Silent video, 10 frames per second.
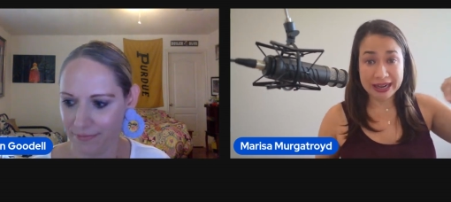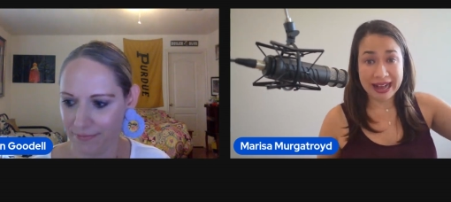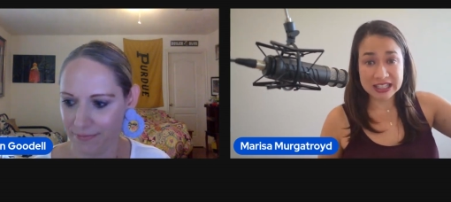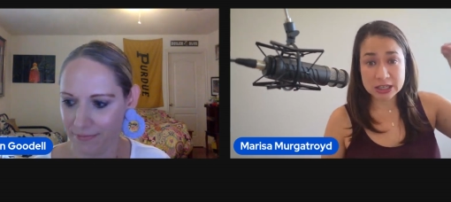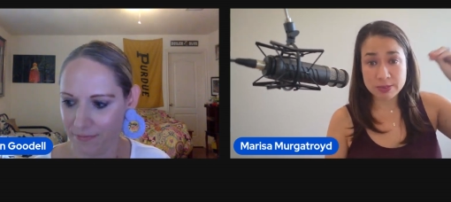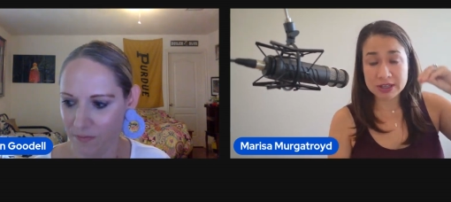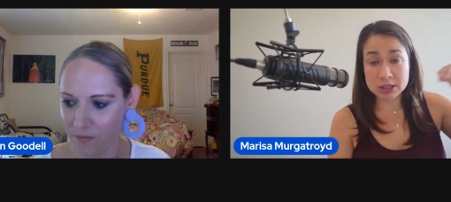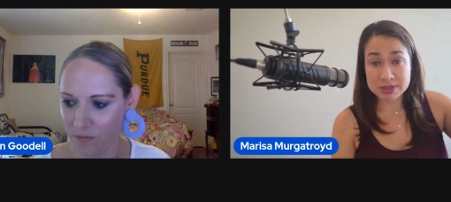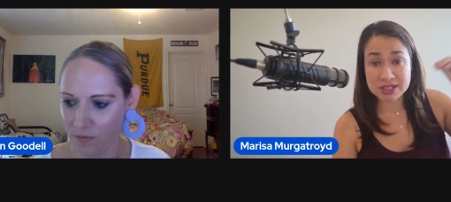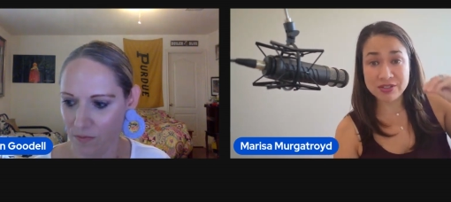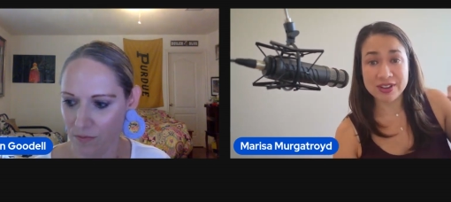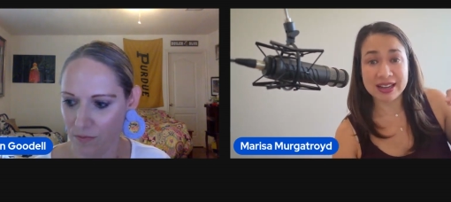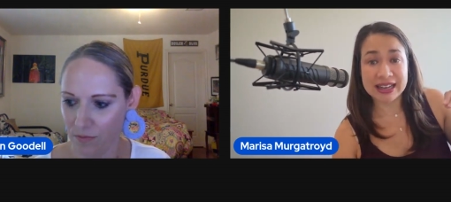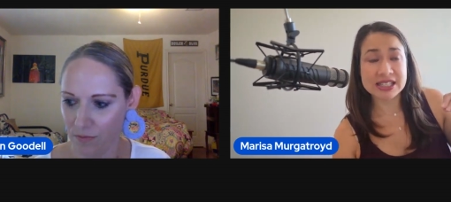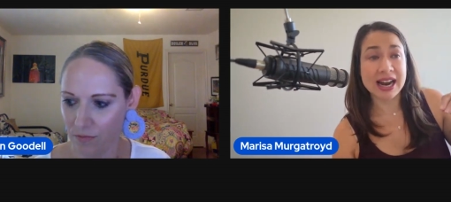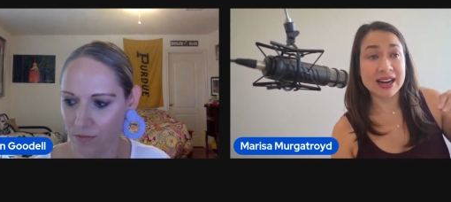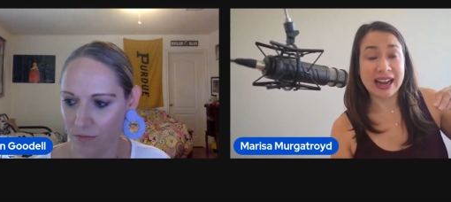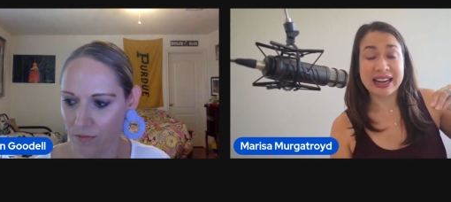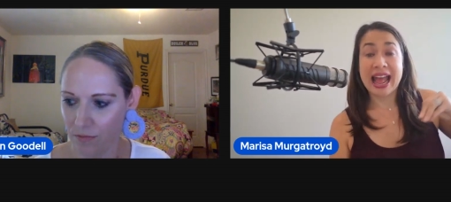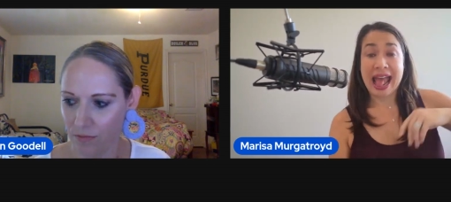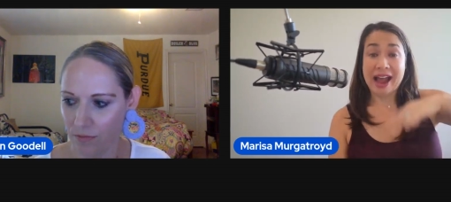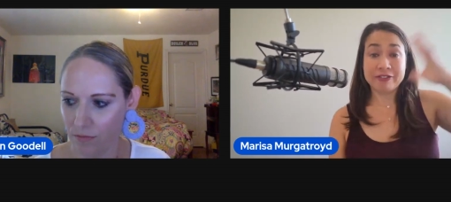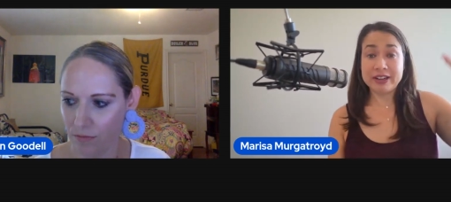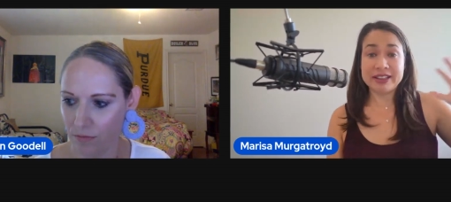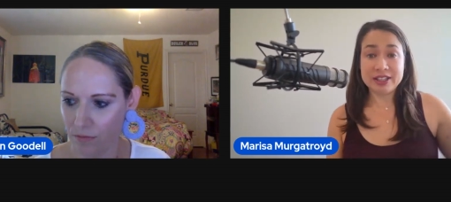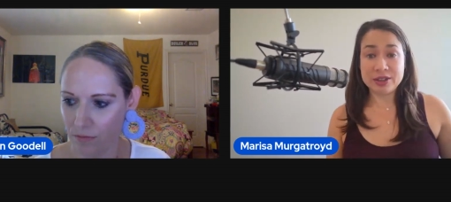Speaker 1: It has to be specific. It's not like everything